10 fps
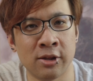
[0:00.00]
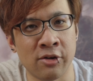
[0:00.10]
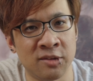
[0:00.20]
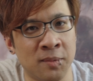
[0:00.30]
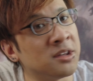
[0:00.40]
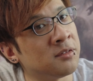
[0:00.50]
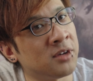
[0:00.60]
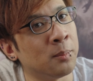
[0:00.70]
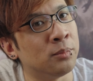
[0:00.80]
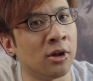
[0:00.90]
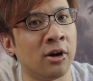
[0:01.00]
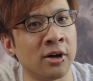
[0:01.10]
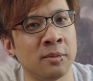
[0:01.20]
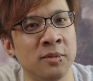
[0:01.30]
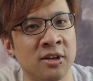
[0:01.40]
Now I specify
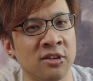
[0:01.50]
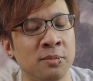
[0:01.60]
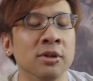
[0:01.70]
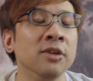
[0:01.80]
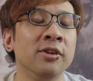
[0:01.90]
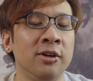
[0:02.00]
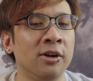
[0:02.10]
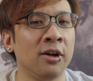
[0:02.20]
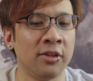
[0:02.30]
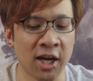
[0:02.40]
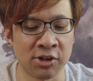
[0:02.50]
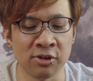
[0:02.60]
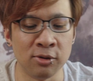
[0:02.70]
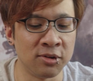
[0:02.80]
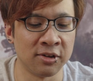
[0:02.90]
block because, believe it or not, they
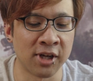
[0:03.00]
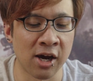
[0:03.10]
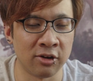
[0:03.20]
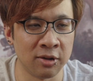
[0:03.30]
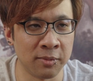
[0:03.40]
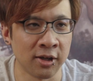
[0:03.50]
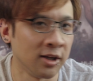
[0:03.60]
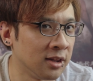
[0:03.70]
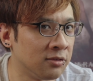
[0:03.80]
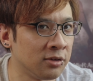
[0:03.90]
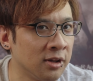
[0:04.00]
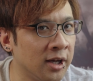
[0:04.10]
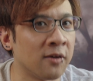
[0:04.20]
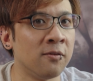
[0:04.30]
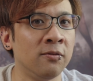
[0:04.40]
actually do sell Calorie Mate in different
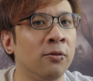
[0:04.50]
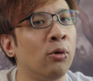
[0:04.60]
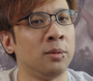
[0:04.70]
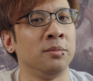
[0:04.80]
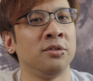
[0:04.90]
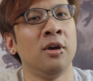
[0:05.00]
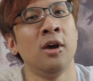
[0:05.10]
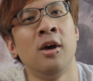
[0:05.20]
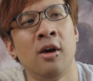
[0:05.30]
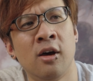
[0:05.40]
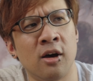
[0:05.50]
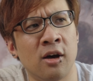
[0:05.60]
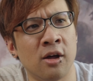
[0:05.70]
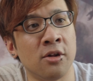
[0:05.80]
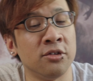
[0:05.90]
like forms.
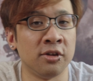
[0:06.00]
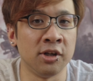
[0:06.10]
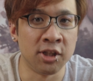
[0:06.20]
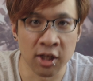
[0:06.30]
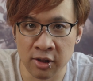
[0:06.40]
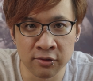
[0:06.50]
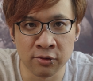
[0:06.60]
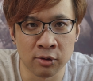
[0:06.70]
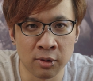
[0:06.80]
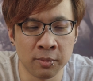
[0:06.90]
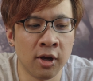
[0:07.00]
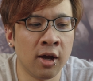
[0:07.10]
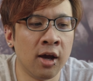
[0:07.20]
There's the jelly form